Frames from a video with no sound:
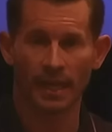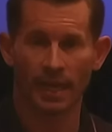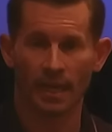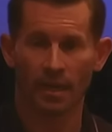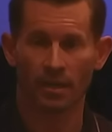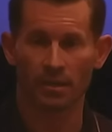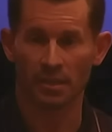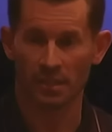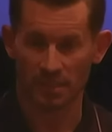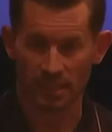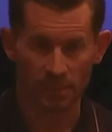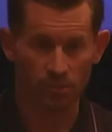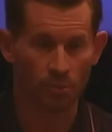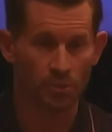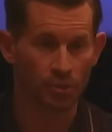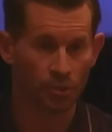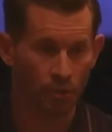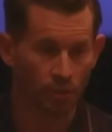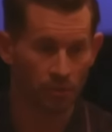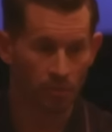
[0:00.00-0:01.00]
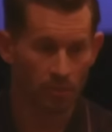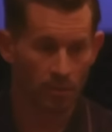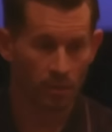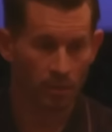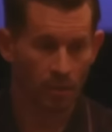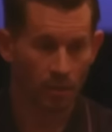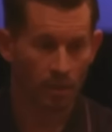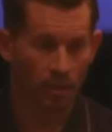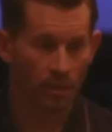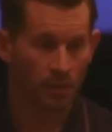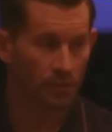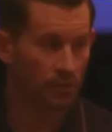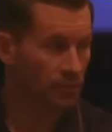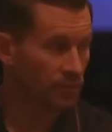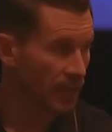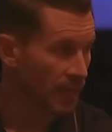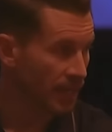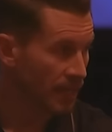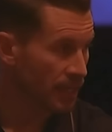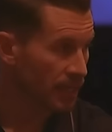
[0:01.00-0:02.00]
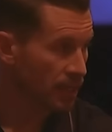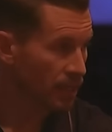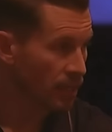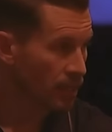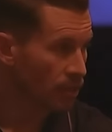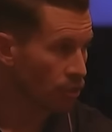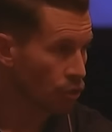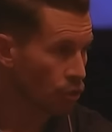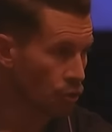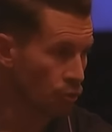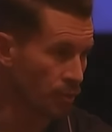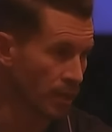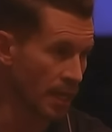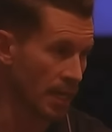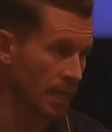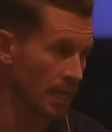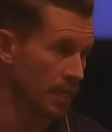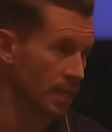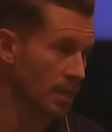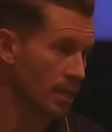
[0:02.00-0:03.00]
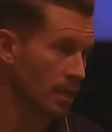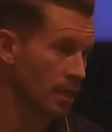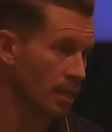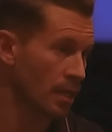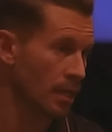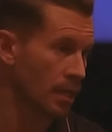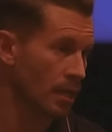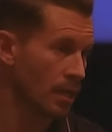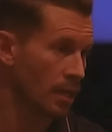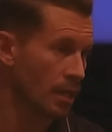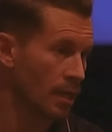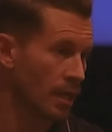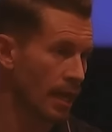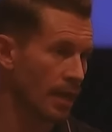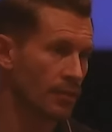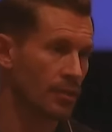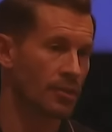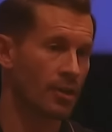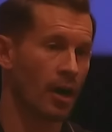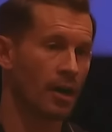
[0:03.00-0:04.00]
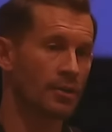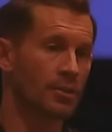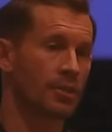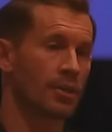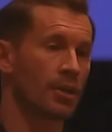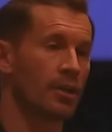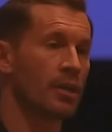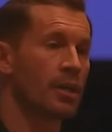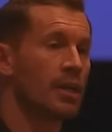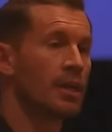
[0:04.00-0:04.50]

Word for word: care because that's what you think you need. And the doctor,